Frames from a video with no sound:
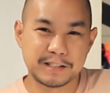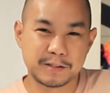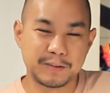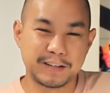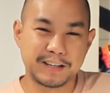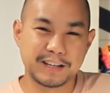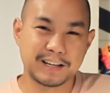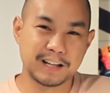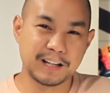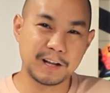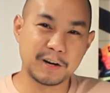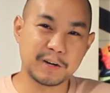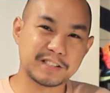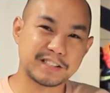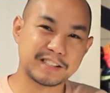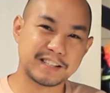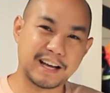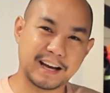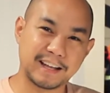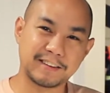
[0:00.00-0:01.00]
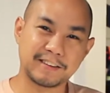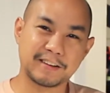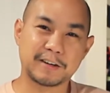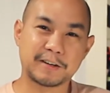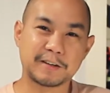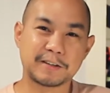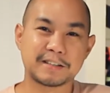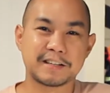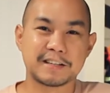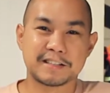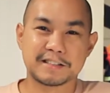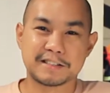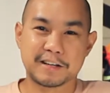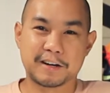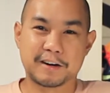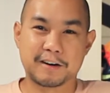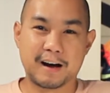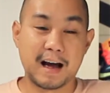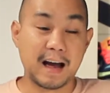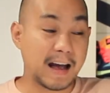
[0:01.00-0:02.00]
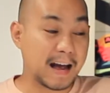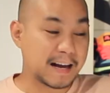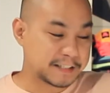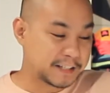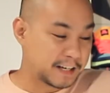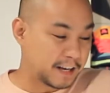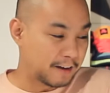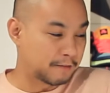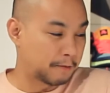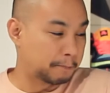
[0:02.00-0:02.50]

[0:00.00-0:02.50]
closed Kendo. So I actually gave